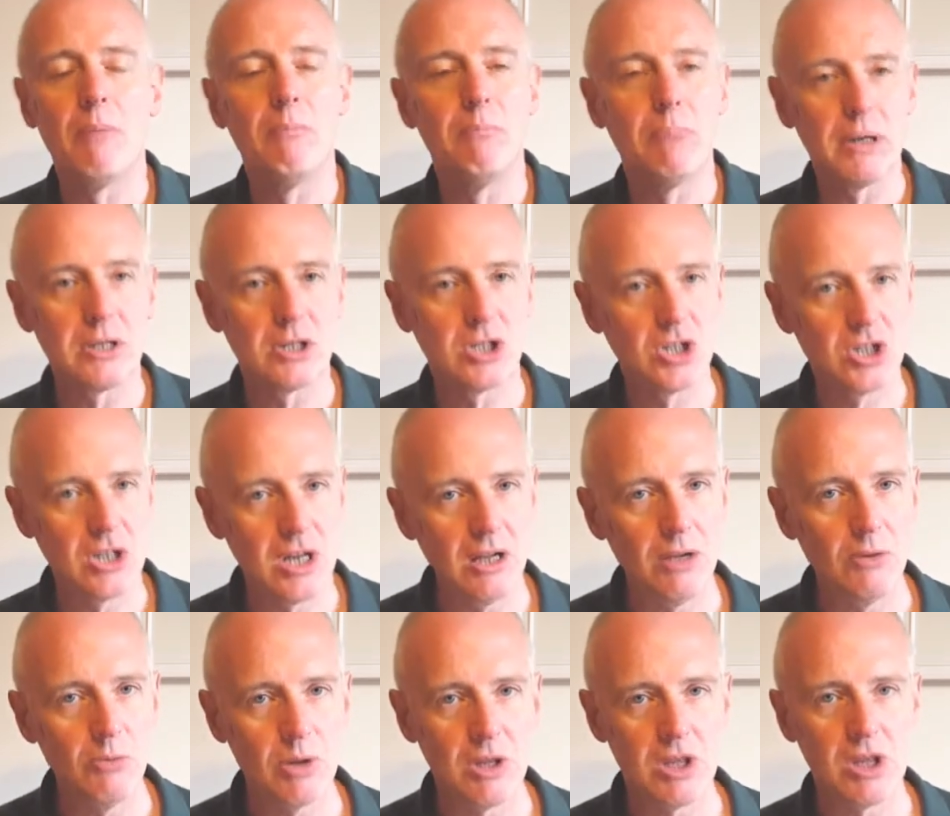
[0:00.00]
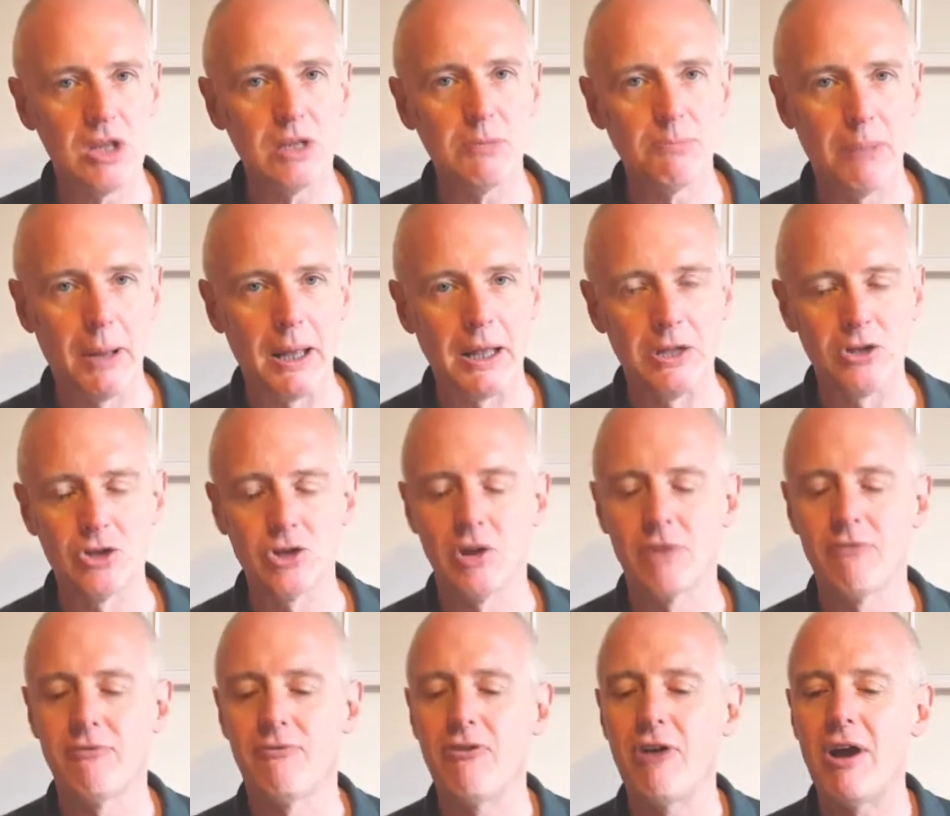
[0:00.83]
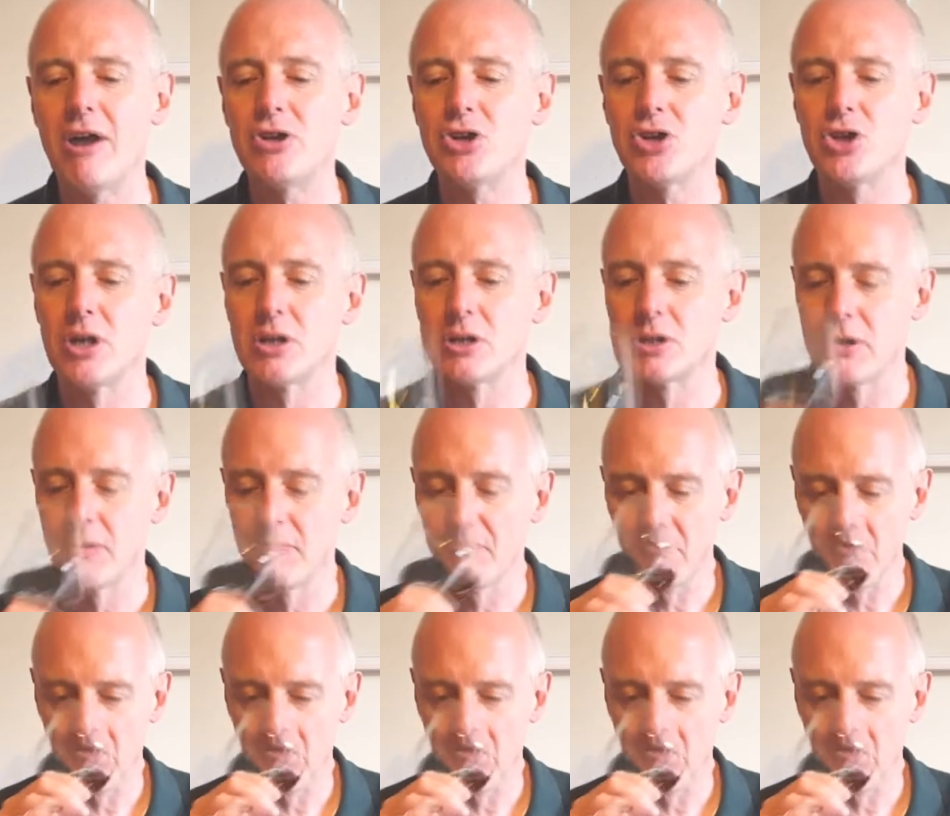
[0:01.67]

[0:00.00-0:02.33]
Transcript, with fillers: but still with this pungent freshness